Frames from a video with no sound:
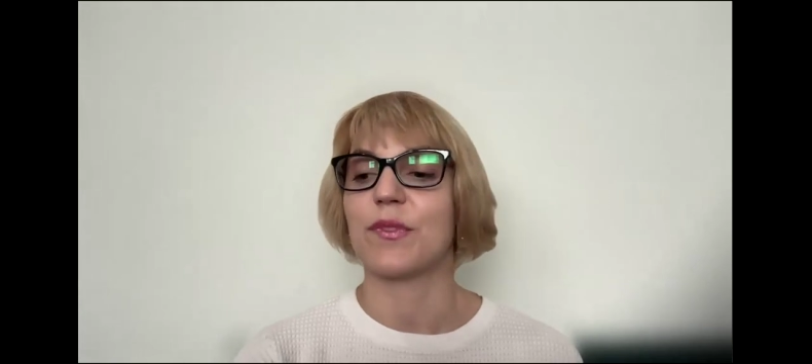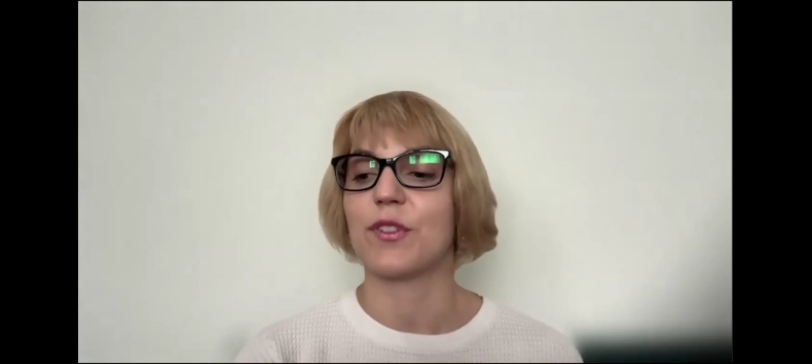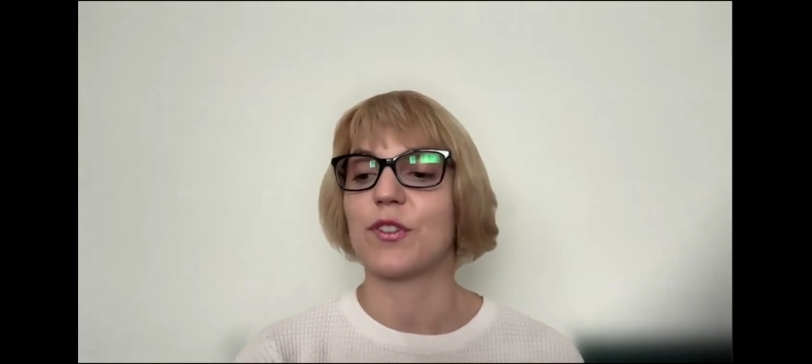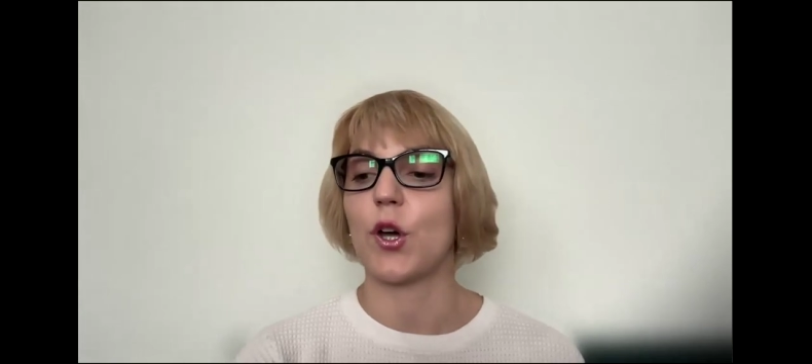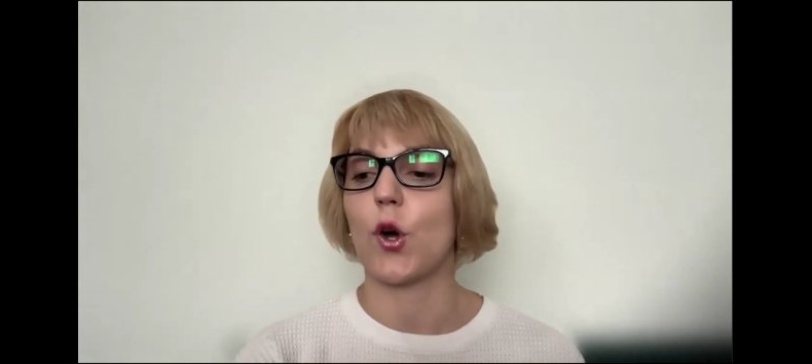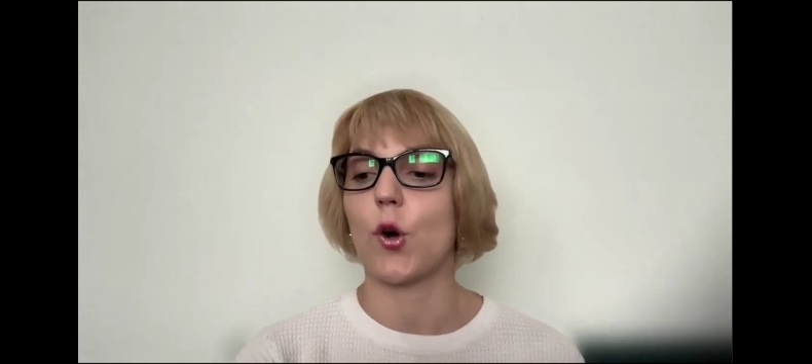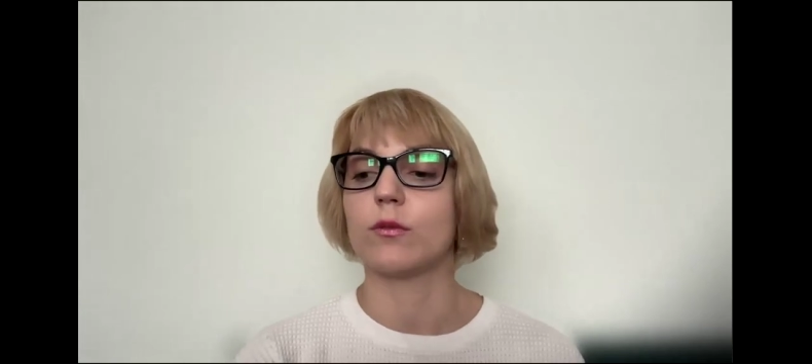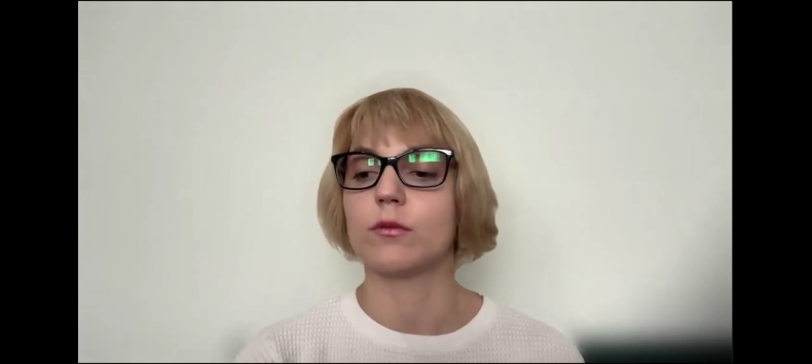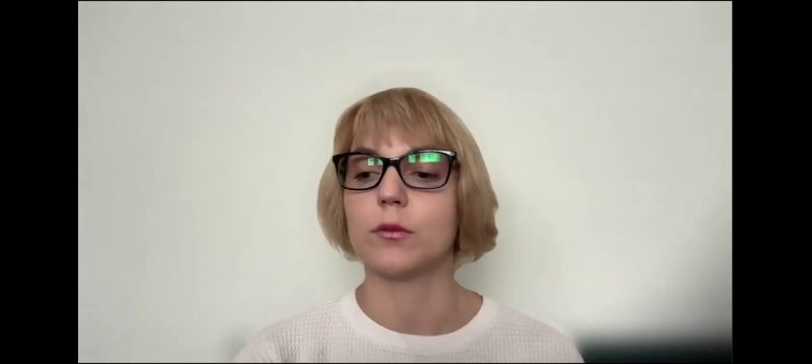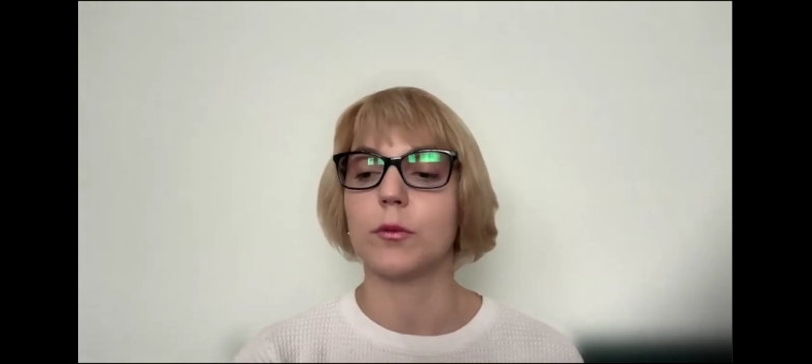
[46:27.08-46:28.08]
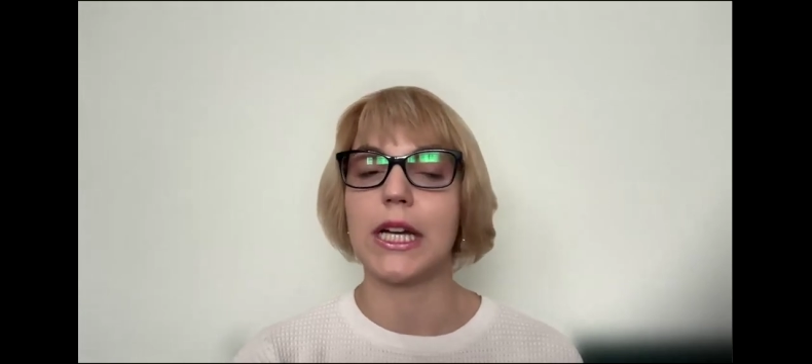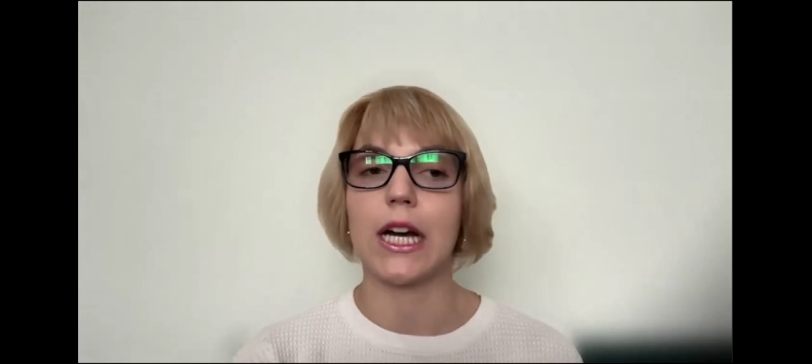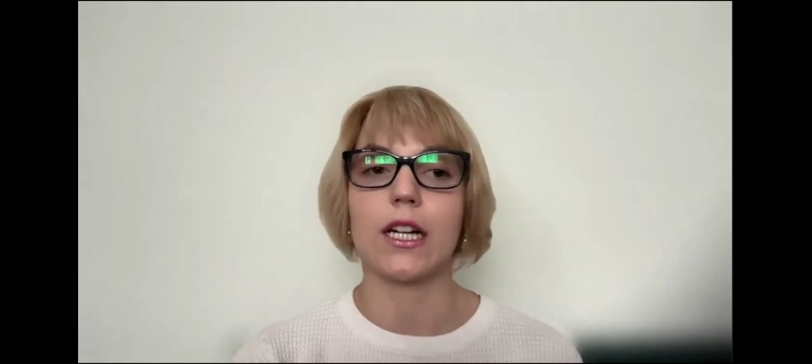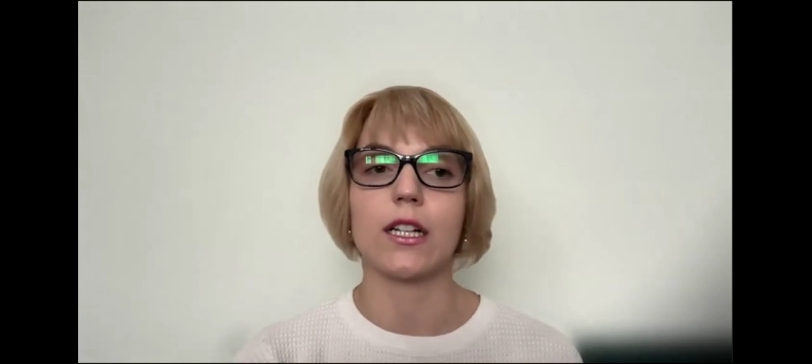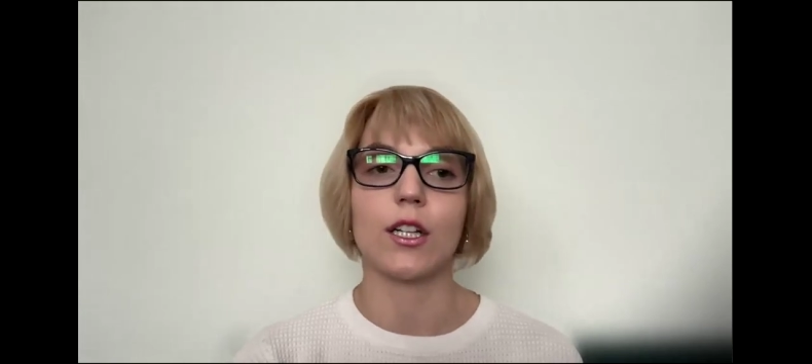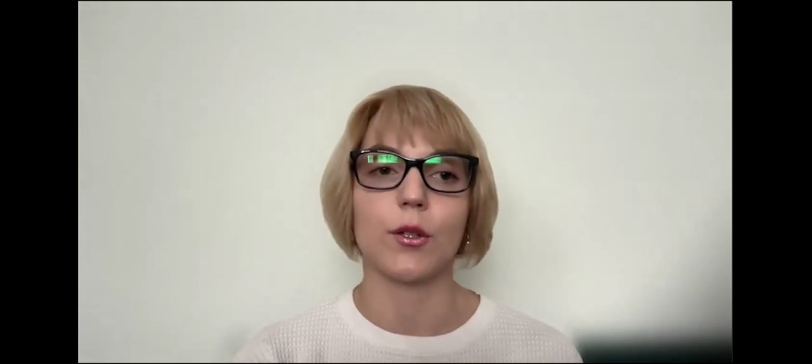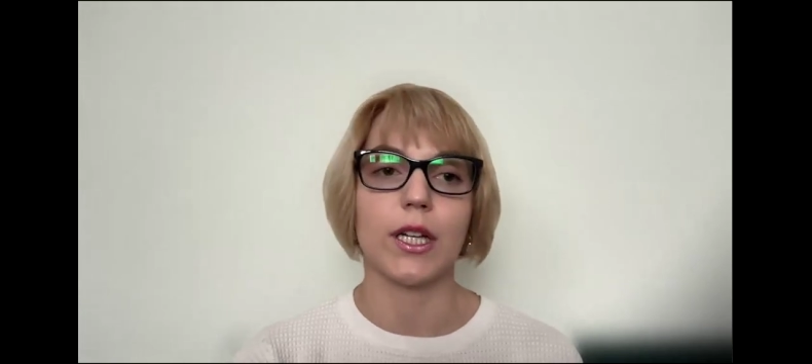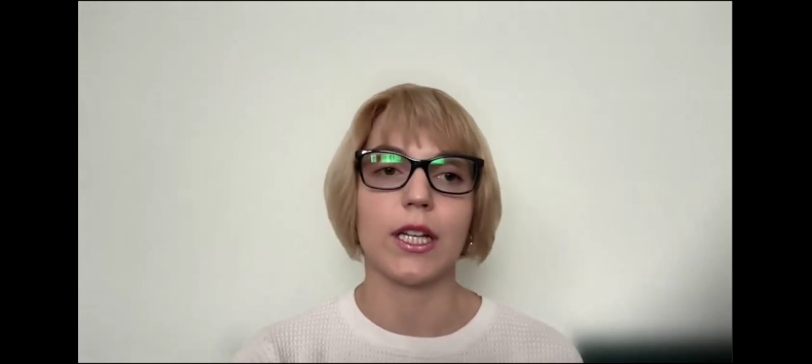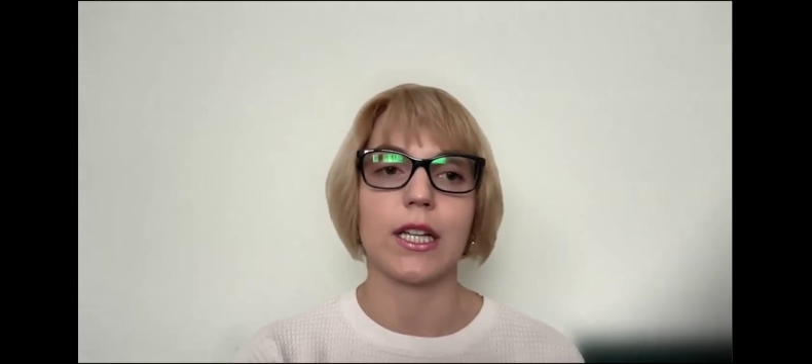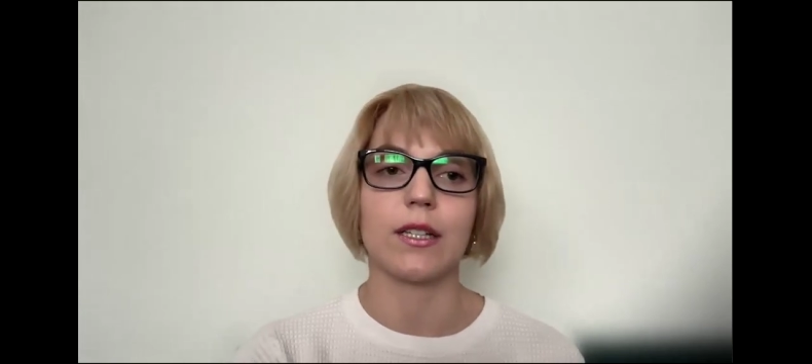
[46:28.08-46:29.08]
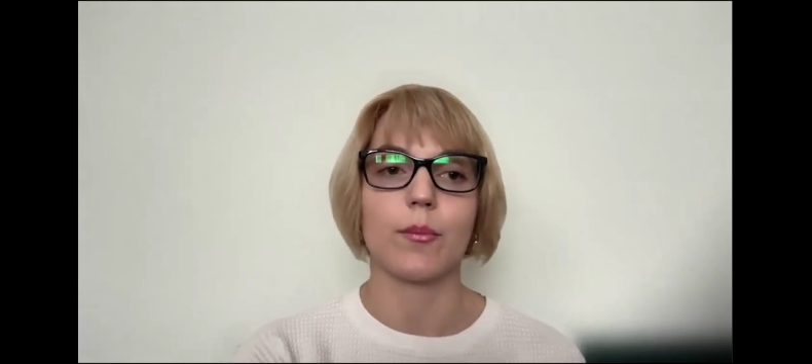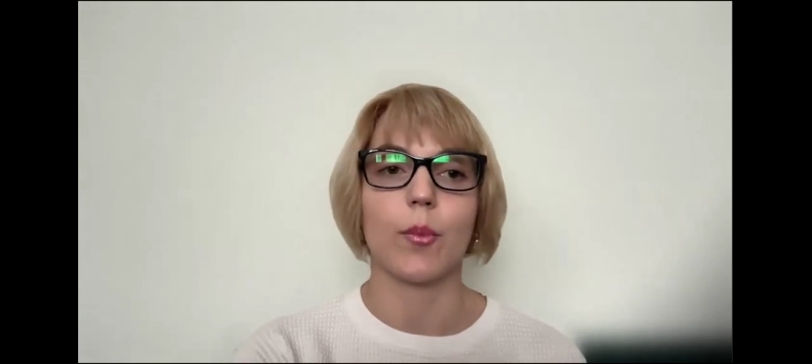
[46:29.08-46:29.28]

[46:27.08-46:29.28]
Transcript: So we are looking at